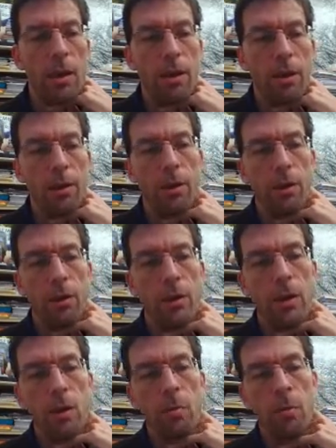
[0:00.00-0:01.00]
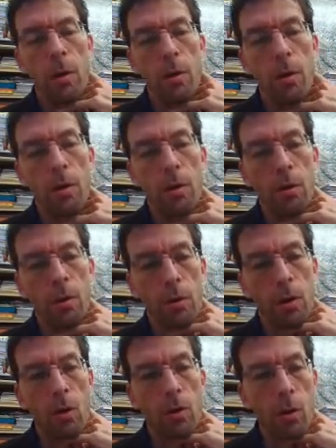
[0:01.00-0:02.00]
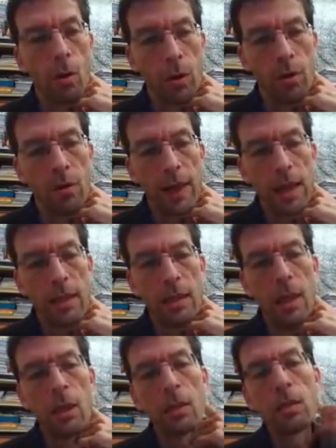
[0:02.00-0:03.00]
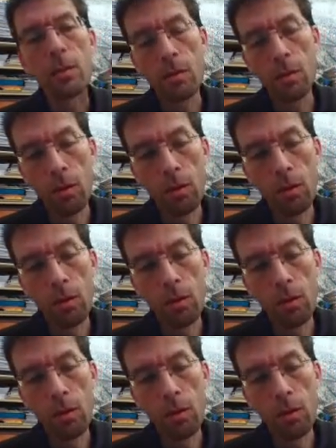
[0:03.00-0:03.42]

some hornfels, and